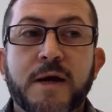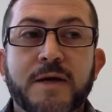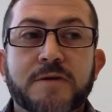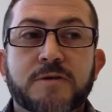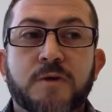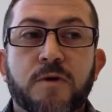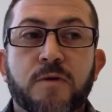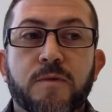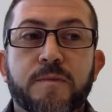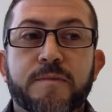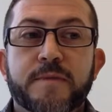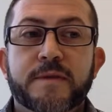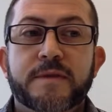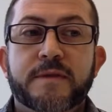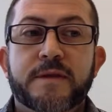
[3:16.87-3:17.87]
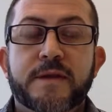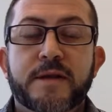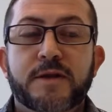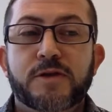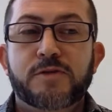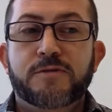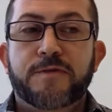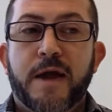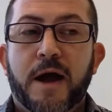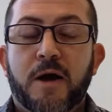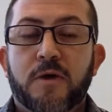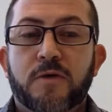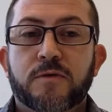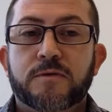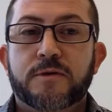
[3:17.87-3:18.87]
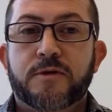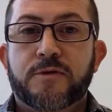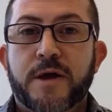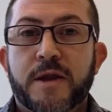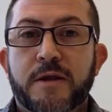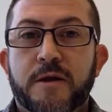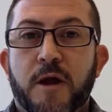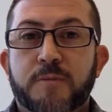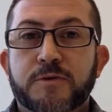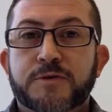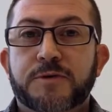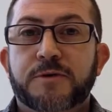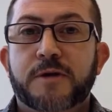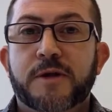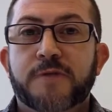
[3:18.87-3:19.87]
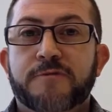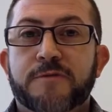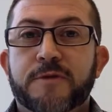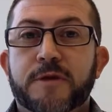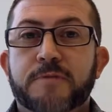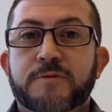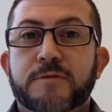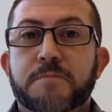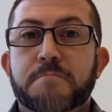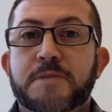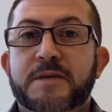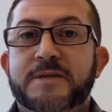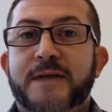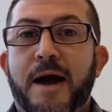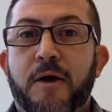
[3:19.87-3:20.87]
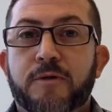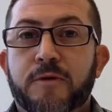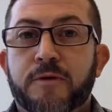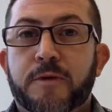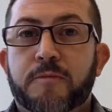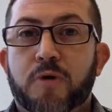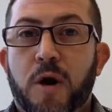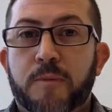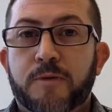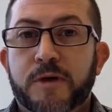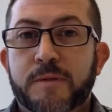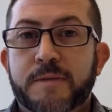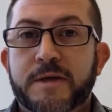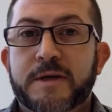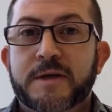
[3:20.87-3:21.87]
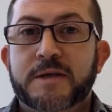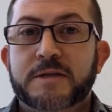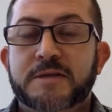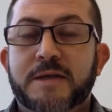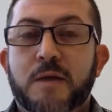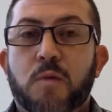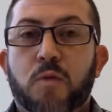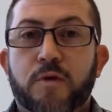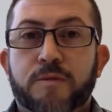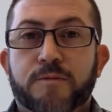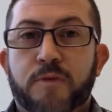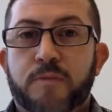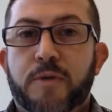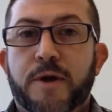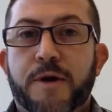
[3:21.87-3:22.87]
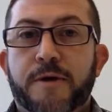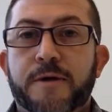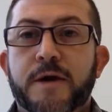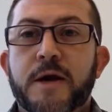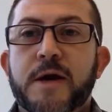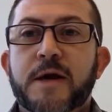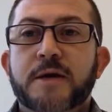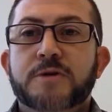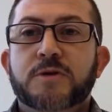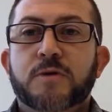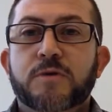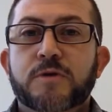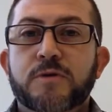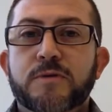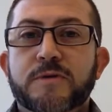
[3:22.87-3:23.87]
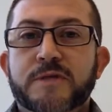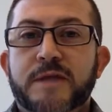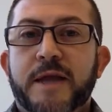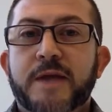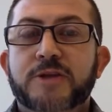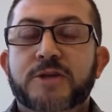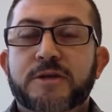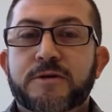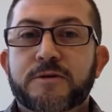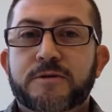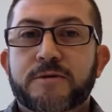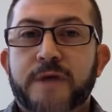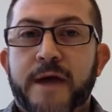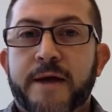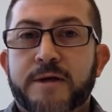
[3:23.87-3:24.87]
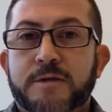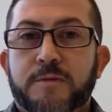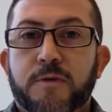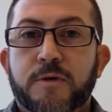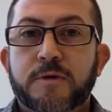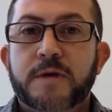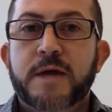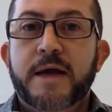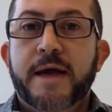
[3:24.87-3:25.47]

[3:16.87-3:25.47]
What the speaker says: So then you've now created an opportunity for them to miss out on the property because they weren't prepared. So you as an agent, you're the expert.